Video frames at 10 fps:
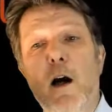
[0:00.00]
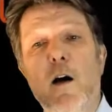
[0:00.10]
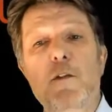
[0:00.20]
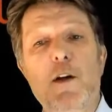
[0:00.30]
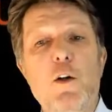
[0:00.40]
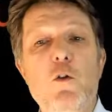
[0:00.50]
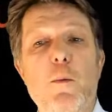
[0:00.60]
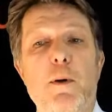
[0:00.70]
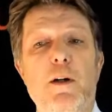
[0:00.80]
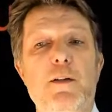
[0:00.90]
of the new
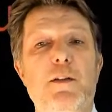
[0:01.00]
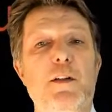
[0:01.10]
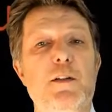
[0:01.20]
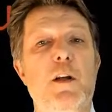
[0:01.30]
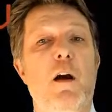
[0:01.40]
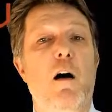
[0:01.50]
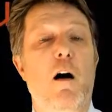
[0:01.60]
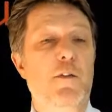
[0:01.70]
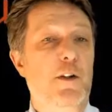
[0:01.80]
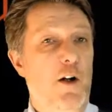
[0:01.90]
appearances
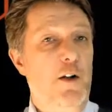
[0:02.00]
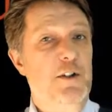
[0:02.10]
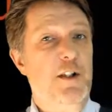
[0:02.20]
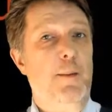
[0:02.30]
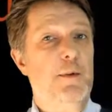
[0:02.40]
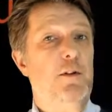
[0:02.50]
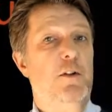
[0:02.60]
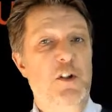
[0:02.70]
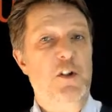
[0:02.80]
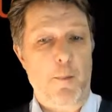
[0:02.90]
of the concept
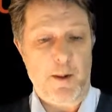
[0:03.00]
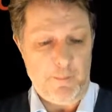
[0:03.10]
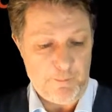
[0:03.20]
shopping.